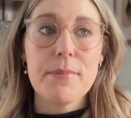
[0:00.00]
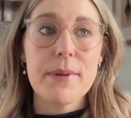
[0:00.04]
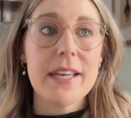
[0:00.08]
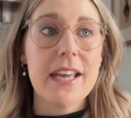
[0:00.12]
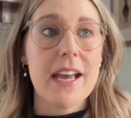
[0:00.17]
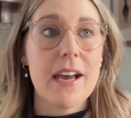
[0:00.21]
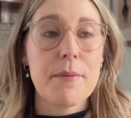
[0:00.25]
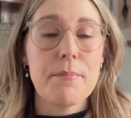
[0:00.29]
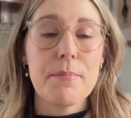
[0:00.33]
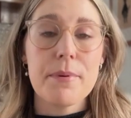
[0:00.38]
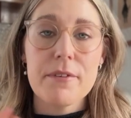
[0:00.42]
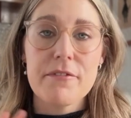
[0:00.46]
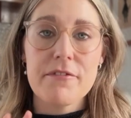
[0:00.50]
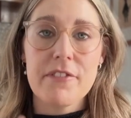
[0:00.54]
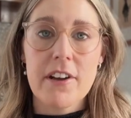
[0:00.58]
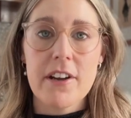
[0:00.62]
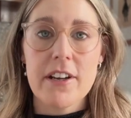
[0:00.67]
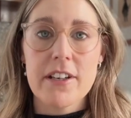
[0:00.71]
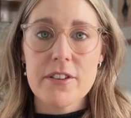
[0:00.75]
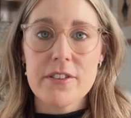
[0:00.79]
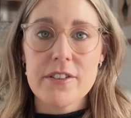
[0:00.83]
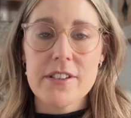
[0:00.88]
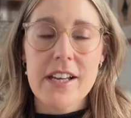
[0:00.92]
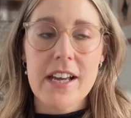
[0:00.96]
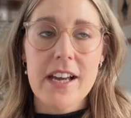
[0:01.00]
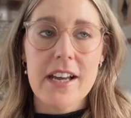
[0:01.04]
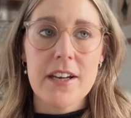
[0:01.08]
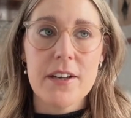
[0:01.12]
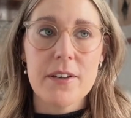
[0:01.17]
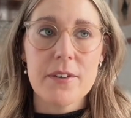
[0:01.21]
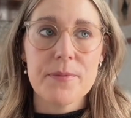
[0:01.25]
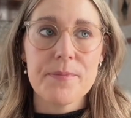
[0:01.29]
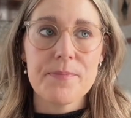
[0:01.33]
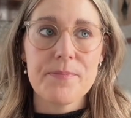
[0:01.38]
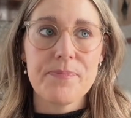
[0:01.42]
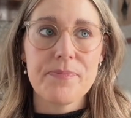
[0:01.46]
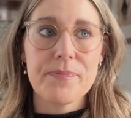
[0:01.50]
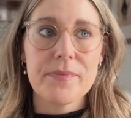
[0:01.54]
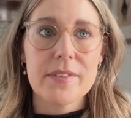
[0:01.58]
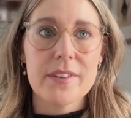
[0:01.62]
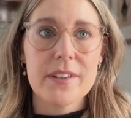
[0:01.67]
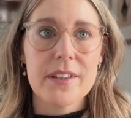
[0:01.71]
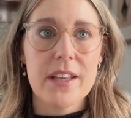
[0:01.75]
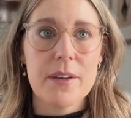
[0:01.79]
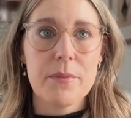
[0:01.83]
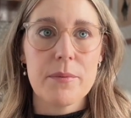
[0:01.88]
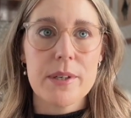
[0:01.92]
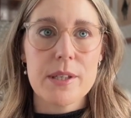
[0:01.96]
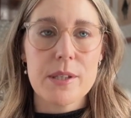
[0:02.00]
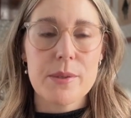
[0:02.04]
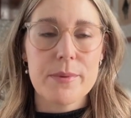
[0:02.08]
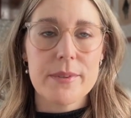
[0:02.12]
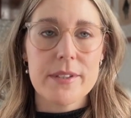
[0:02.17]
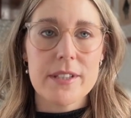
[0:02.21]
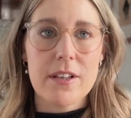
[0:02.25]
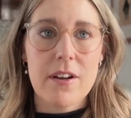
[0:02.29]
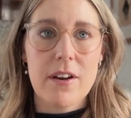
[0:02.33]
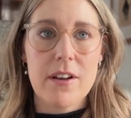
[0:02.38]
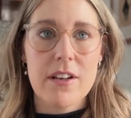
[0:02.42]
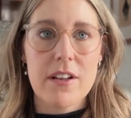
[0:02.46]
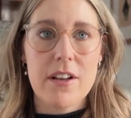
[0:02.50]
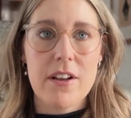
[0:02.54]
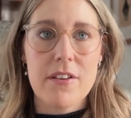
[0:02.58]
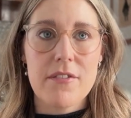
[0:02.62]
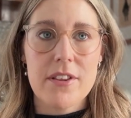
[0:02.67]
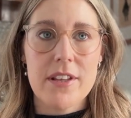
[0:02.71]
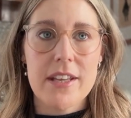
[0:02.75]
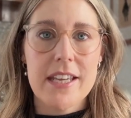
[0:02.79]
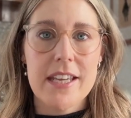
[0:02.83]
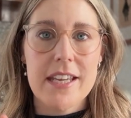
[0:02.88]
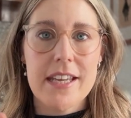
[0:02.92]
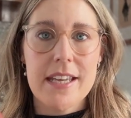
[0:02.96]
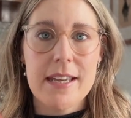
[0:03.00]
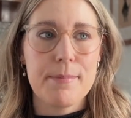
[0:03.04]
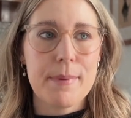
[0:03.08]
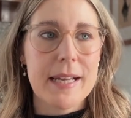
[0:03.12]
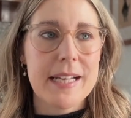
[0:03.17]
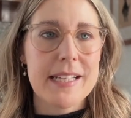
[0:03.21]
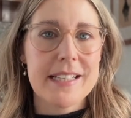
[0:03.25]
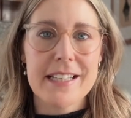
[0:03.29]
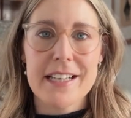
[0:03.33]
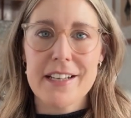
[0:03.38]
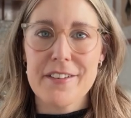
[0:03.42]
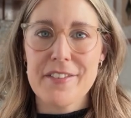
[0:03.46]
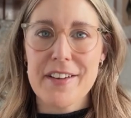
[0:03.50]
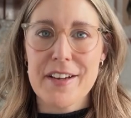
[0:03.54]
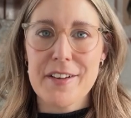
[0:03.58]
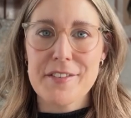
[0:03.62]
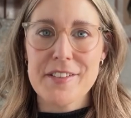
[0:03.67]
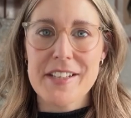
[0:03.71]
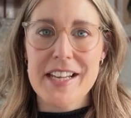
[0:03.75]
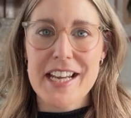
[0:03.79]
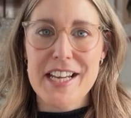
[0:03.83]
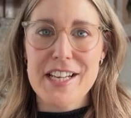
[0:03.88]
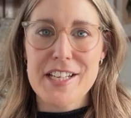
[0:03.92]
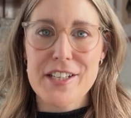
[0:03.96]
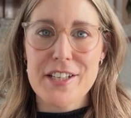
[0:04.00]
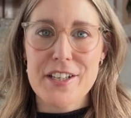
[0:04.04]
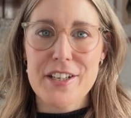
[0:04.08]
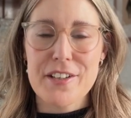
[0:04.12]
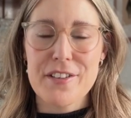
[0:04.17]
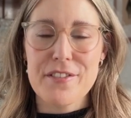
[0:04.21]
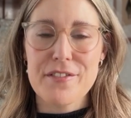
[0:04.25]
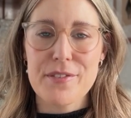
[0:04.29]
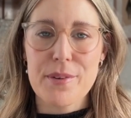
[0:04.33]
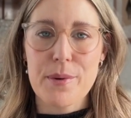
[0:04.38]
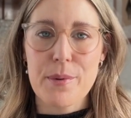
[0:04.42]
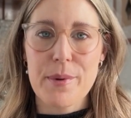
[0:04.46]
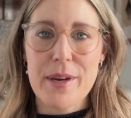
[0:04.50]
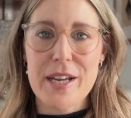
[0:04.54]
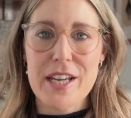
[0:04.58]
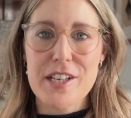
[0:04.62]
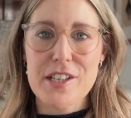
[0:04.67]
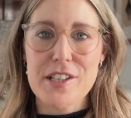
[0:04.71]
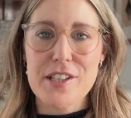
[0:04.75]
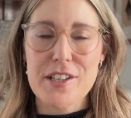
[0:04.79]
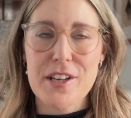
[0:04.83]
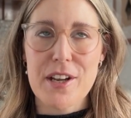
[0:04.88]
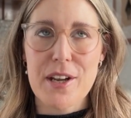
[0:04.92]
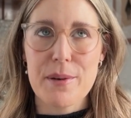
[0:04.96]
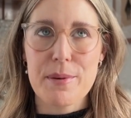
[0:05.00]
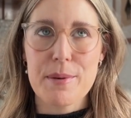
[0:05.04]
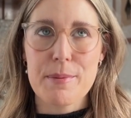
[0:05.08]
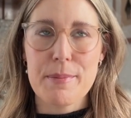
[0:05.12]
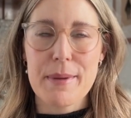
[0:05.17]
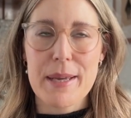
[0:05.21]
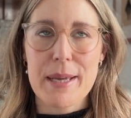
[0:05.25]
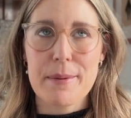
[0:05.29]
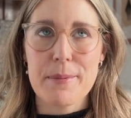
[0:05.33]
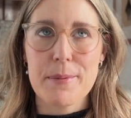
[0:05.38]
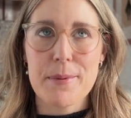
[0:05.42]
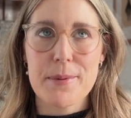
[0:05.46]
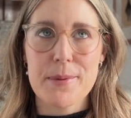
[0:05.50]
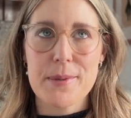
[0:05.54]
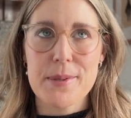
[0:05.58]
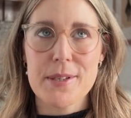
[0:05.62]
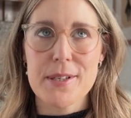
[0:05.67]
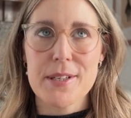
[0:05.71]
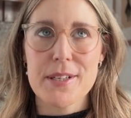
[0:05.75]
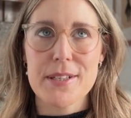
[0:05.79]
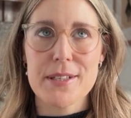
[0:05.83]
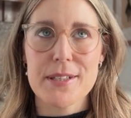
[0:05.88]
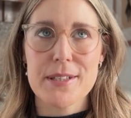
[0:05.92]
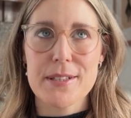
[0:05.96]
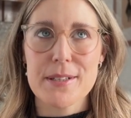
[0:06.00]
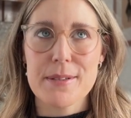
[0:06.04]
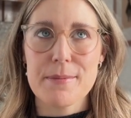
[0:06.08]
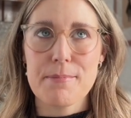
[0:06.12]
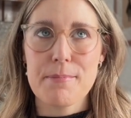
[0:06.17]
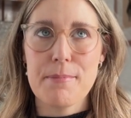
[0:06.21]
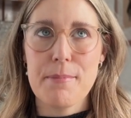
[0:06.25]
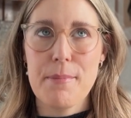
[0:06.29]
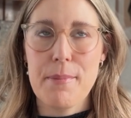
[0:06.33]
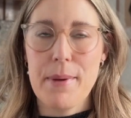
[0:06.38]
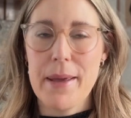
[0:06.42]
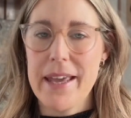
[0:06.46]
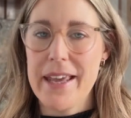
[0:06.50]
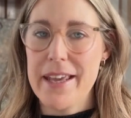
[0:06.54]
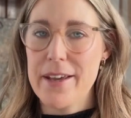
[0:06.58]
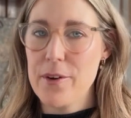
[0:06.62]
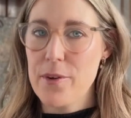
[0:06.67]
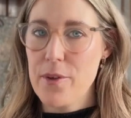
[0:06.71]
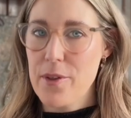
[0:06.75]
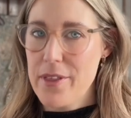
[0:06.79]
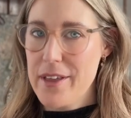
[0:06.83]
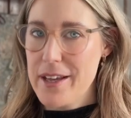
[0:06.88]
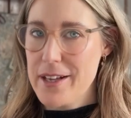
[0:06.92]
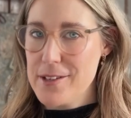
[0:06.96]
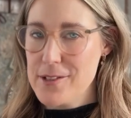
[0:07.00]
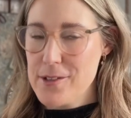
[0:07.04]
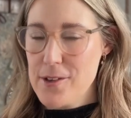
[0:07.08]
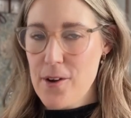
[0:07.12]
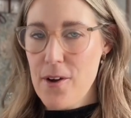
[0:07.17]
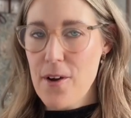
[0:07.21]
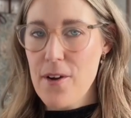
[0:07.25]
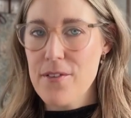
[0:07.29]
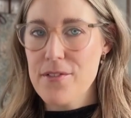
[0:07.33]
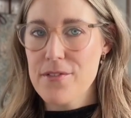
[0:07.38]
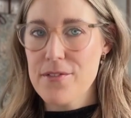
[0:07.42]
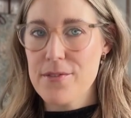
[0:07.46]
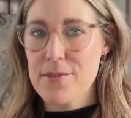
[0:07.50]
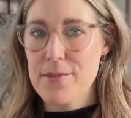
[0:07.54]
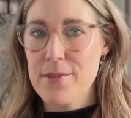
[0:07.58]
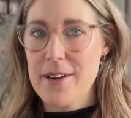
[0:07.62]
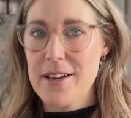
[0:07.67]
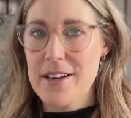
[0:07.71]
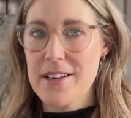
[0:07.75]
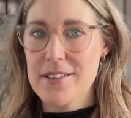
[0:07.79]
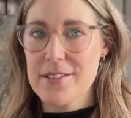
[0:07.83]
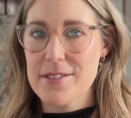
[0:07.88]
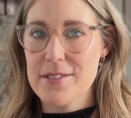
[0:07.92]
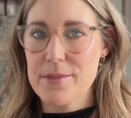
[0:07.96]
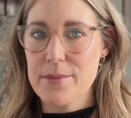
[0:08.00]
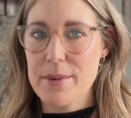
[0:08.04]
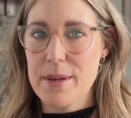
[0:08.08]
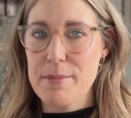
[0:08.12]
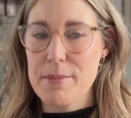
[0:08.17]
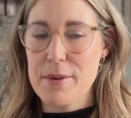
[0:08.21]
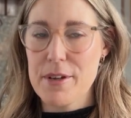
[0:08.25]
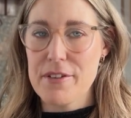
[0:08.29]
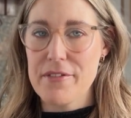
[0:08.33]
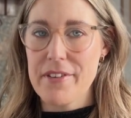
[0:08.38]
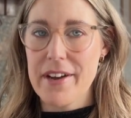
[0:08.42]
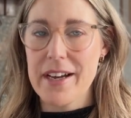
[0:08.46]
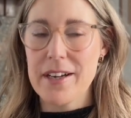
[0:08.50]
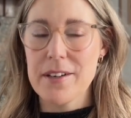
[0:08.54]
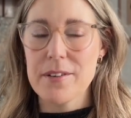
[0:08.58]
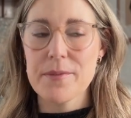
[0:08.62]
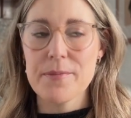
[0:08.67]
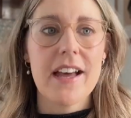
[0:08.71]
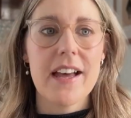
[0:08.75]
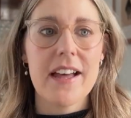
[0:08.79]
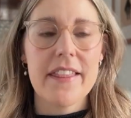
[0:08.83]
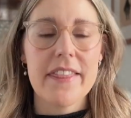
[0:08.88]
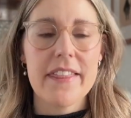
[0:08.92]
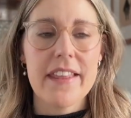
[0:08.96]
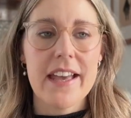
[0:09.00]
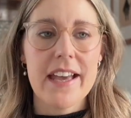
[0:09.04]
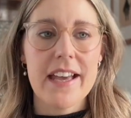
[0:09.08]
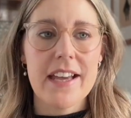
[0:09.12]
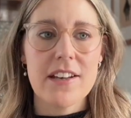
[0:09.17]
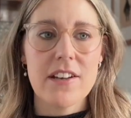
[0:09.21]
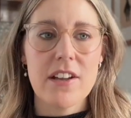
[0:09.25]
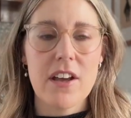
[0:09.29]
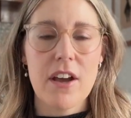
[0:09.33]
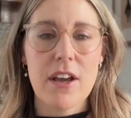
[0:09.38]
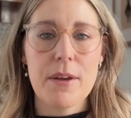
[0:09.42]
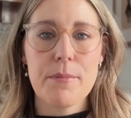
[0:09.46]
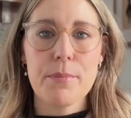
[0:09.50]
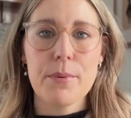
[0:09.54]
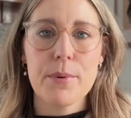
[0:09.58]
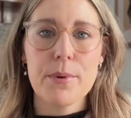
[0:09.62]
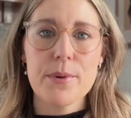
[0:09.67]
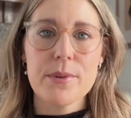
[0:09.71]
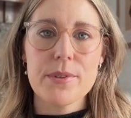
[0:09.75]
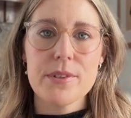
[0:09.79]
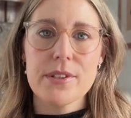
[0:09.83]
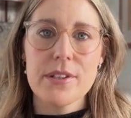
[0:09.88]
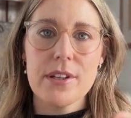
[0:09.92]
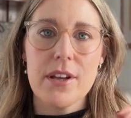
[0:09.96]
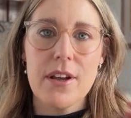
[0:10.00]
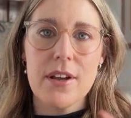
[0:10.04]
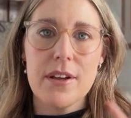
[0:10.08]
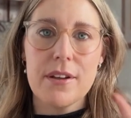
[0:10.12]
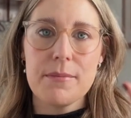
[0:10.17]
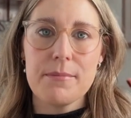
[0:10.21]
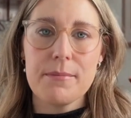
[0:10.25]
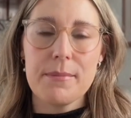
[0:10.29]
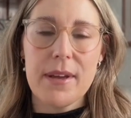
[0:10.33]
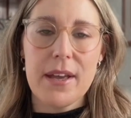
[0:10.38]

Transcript: But yeah, I put vinyl down, which was kind of the basic foundation for which I would be able to just peel things off when we move out. And then I bought some